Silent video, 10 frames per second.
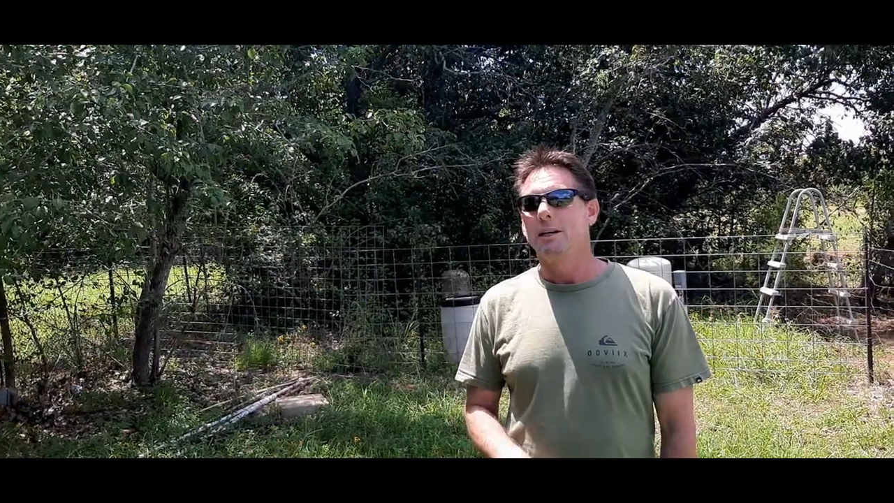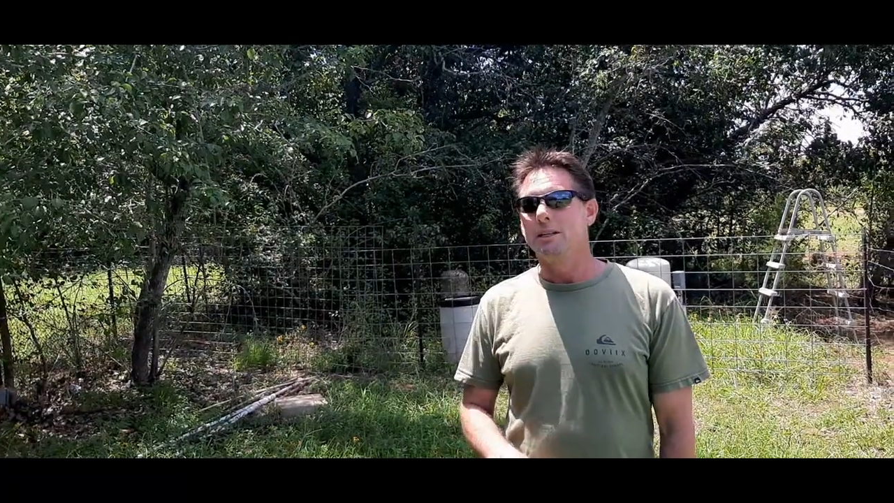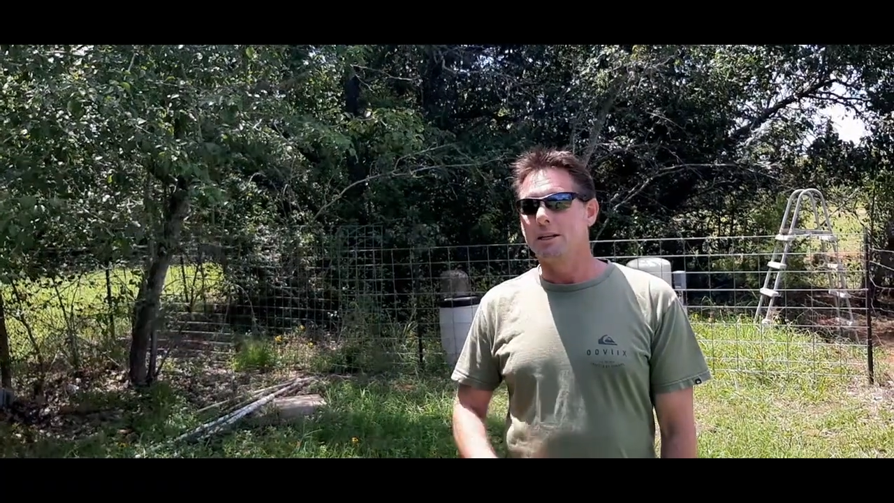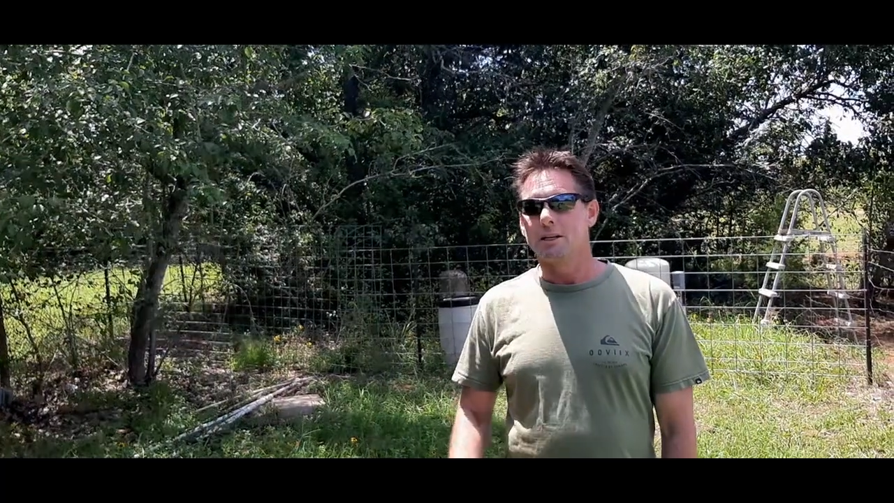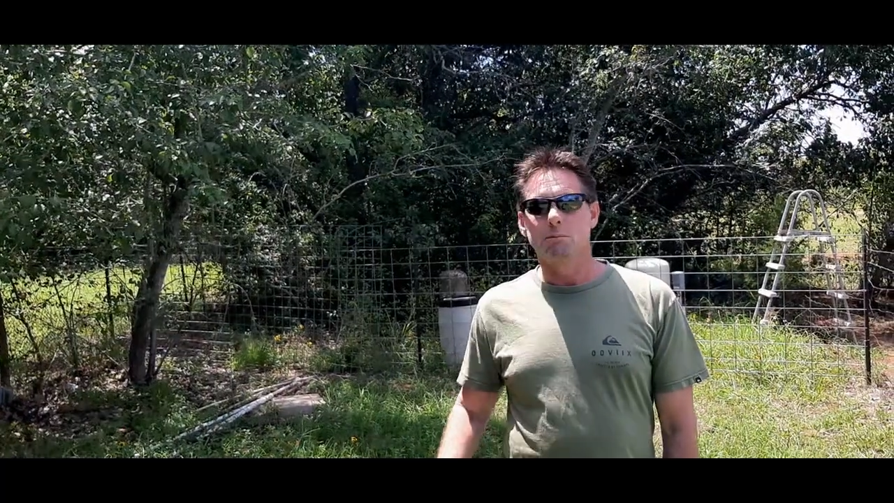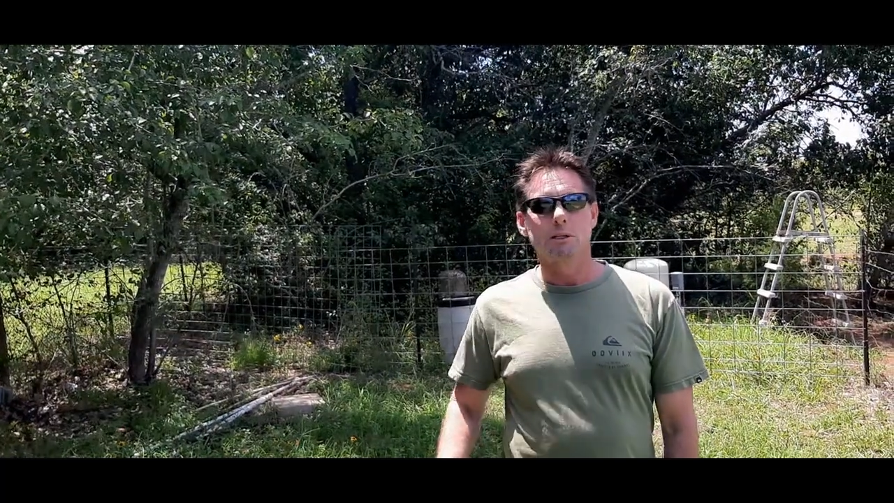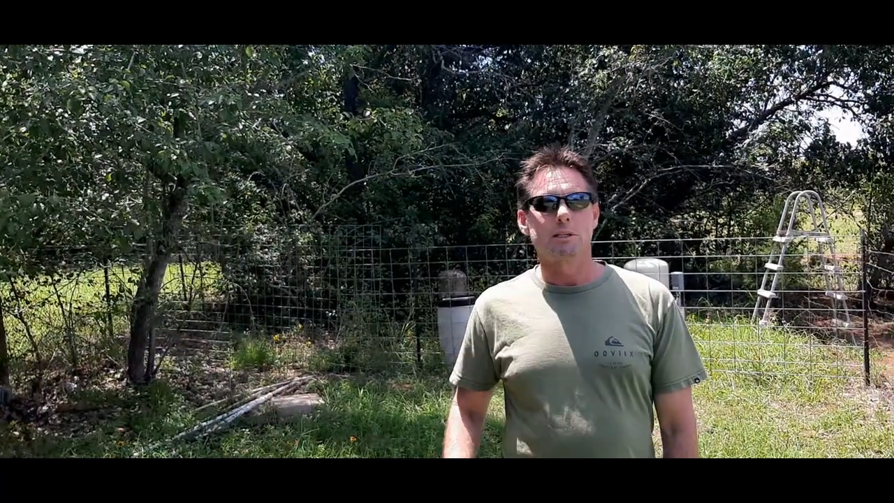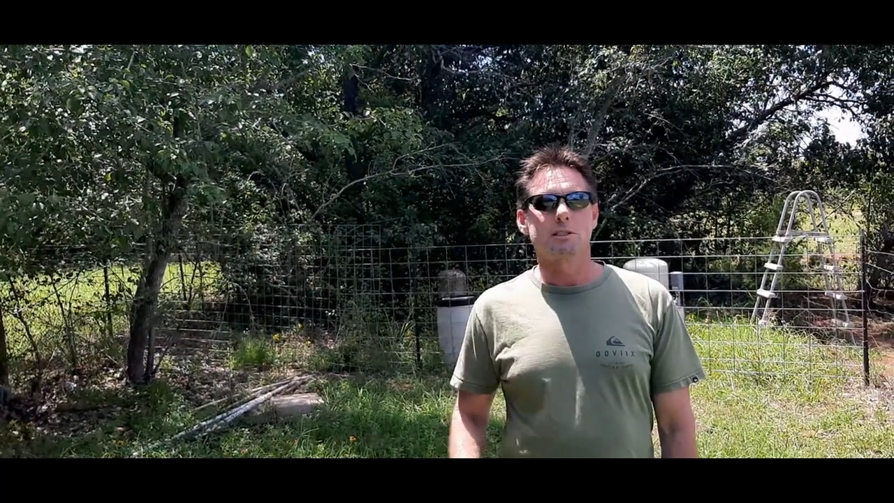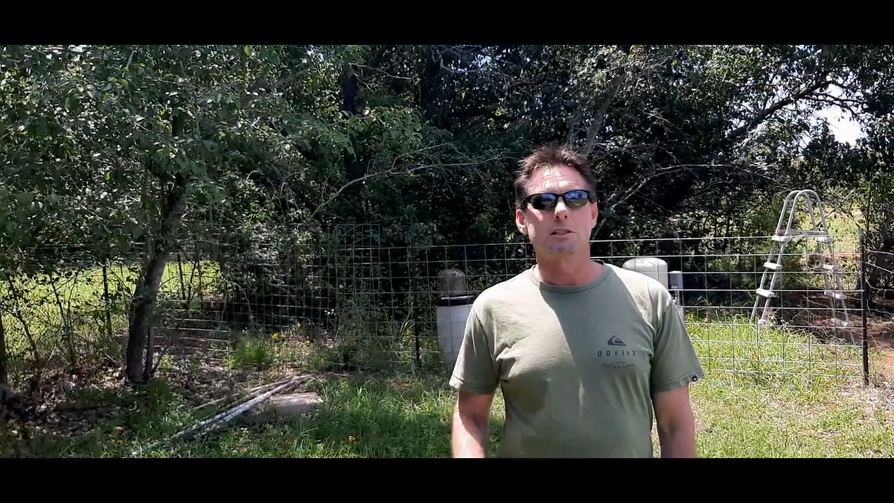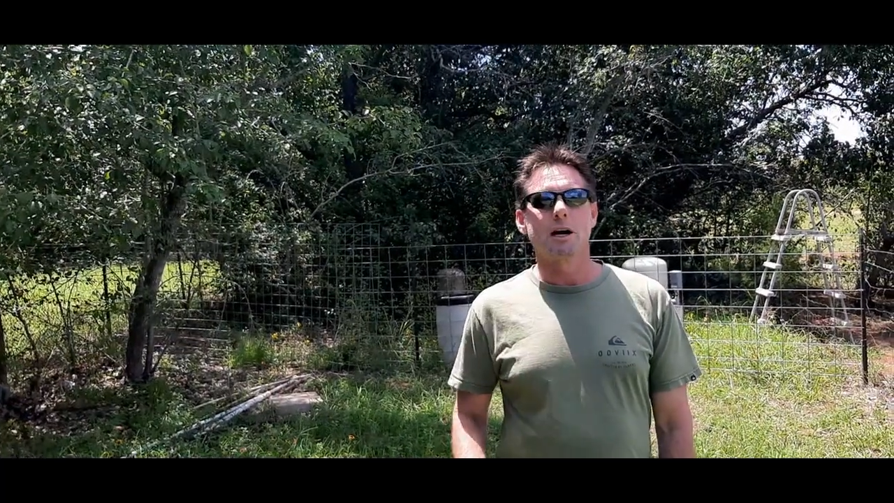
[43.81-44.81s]
and then it
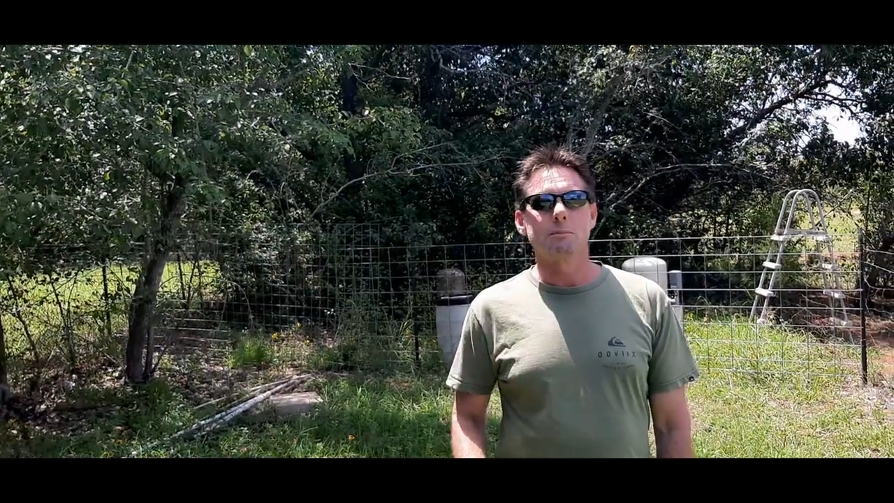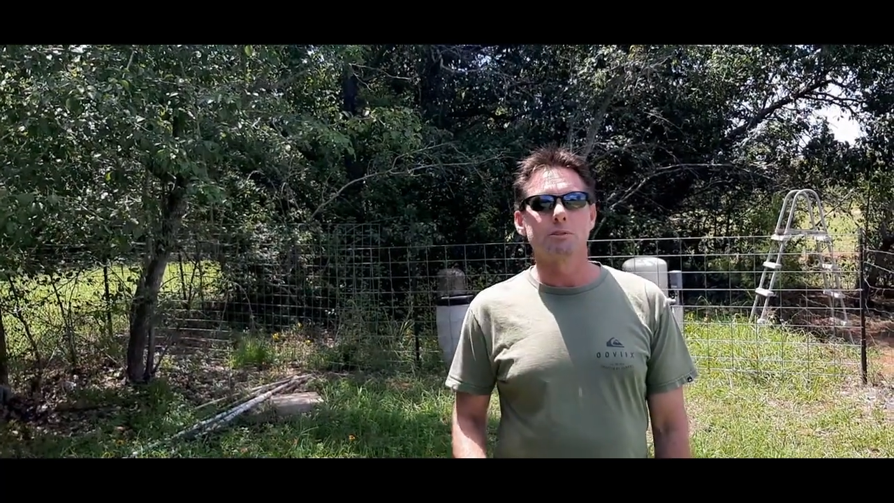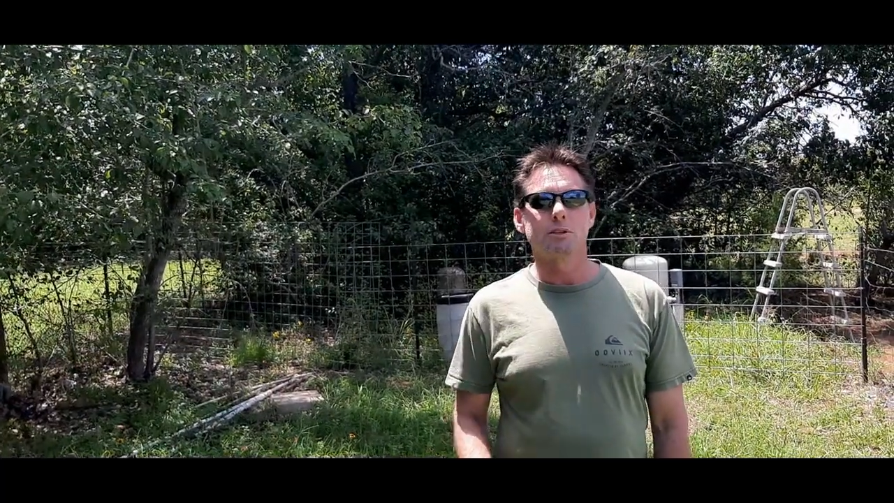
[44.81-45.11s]
completely stopped.